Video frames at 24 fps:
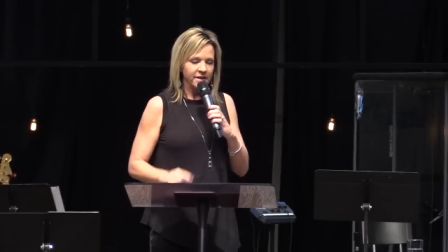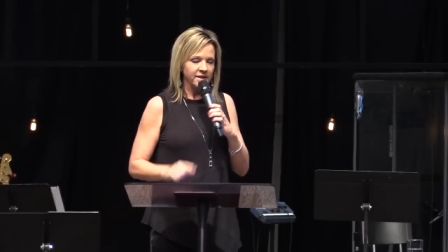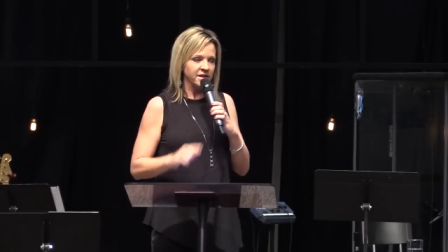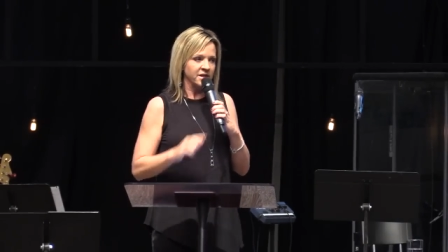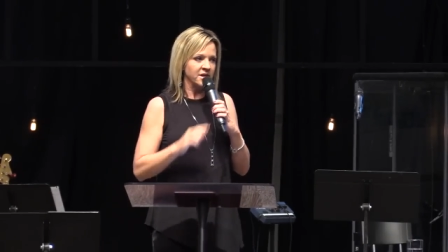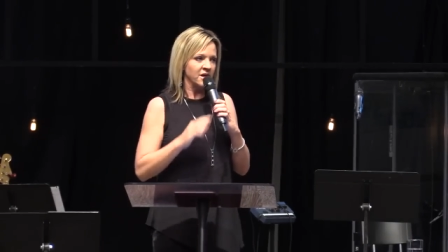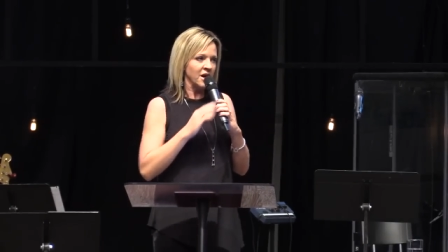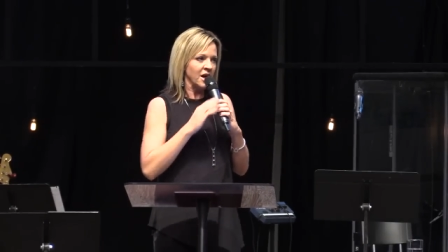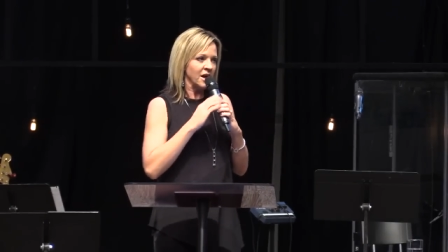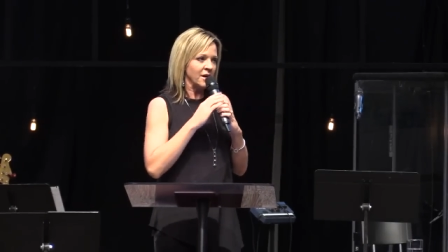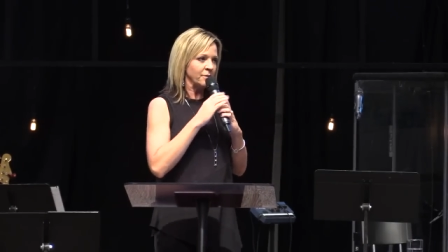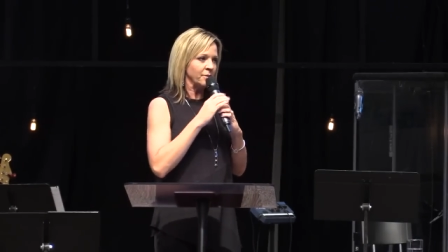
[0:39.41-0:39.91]

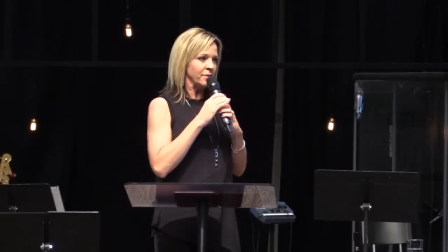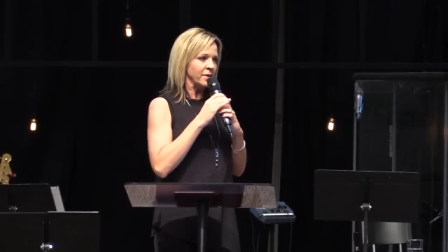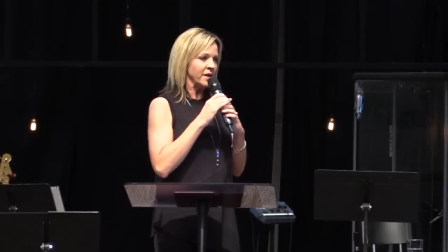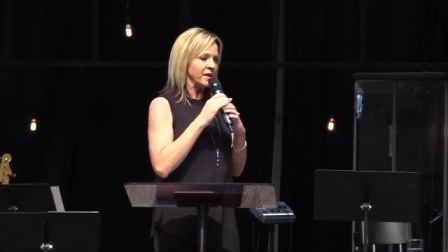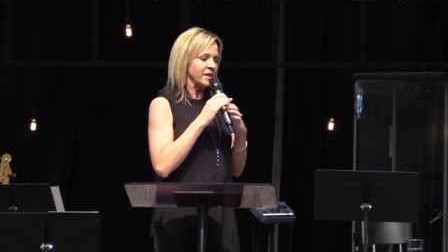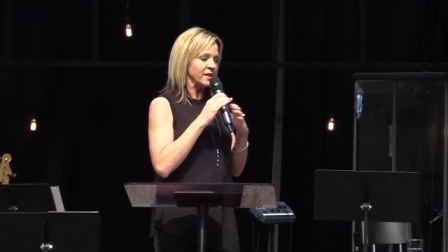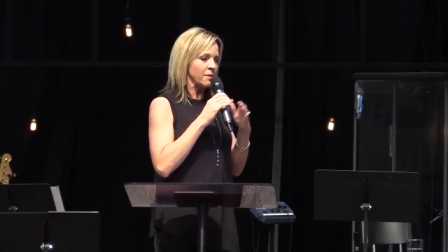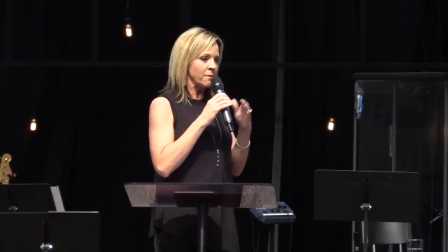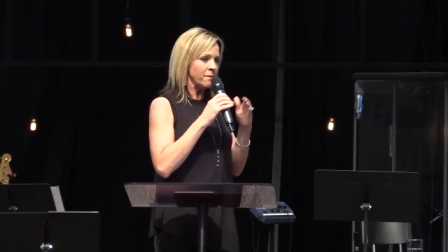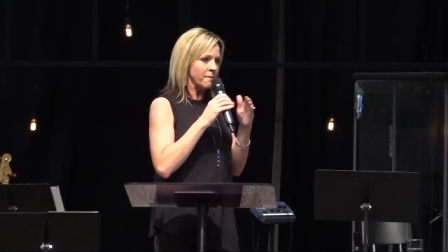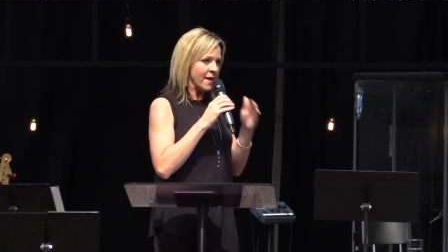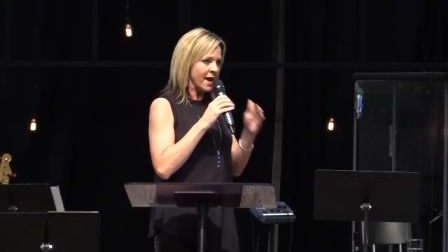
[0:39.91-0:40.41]
God
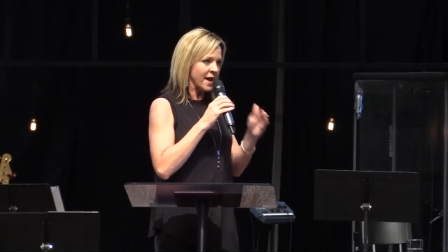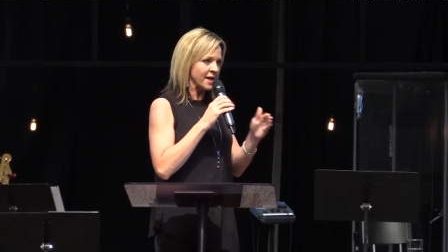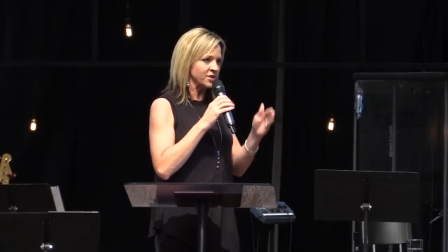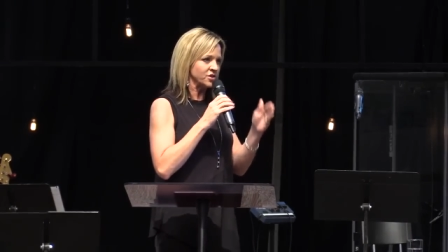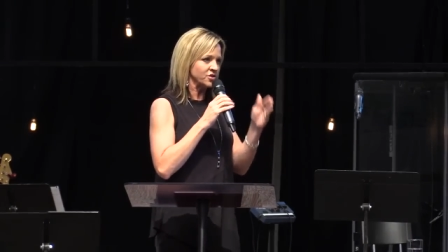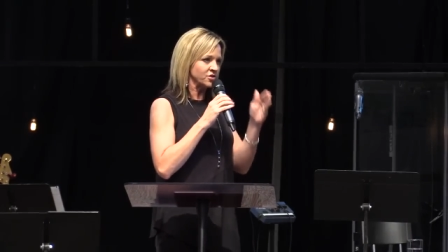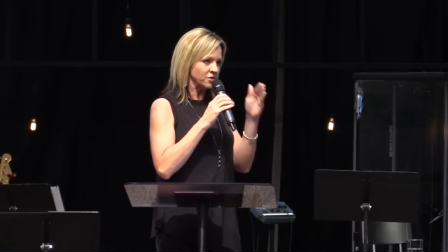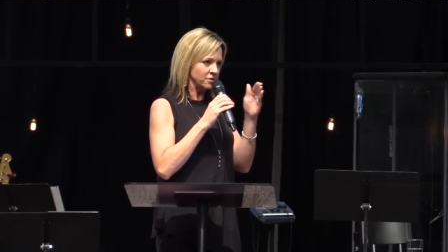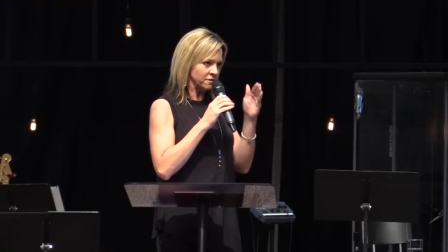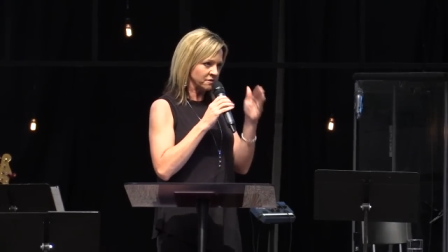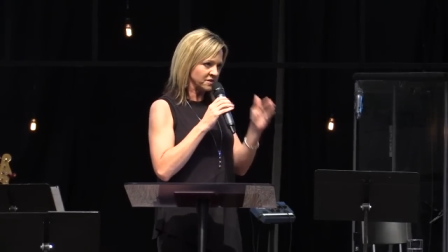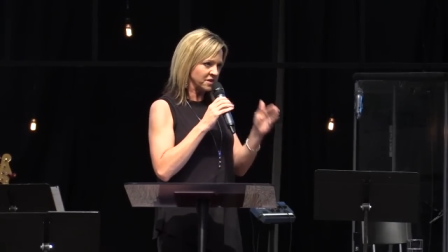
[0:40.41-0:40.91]
being the
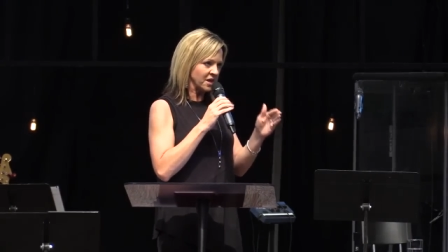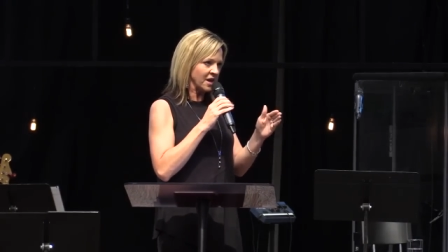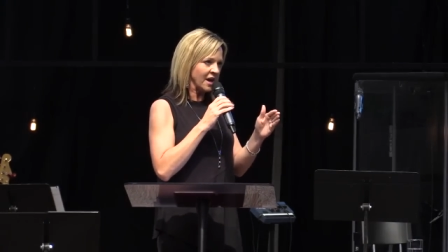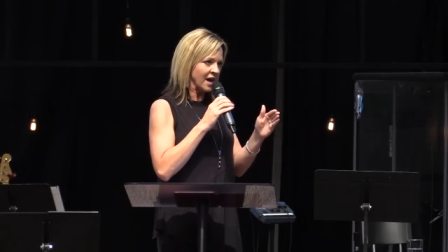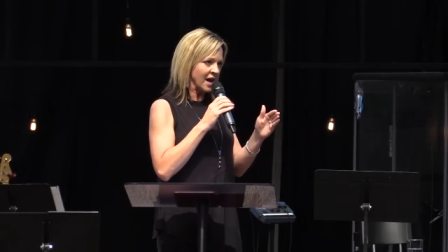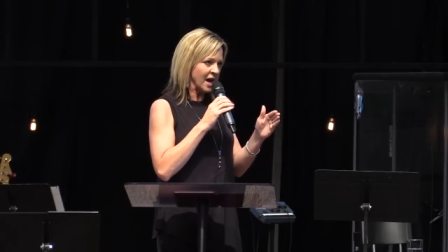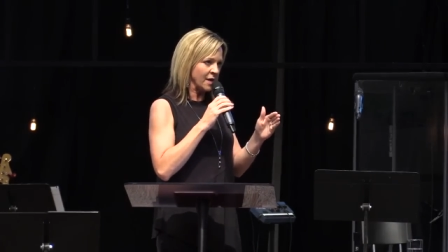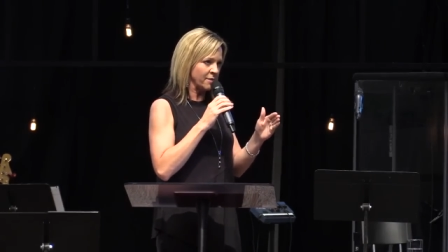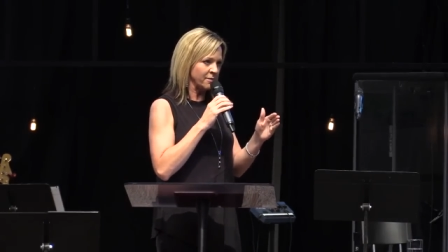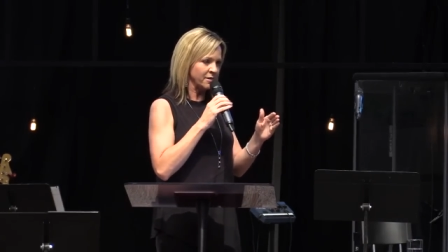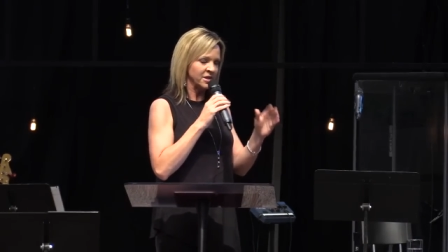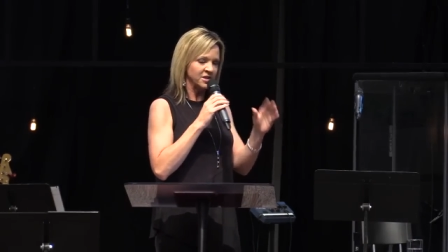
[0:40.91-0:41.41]
master of time.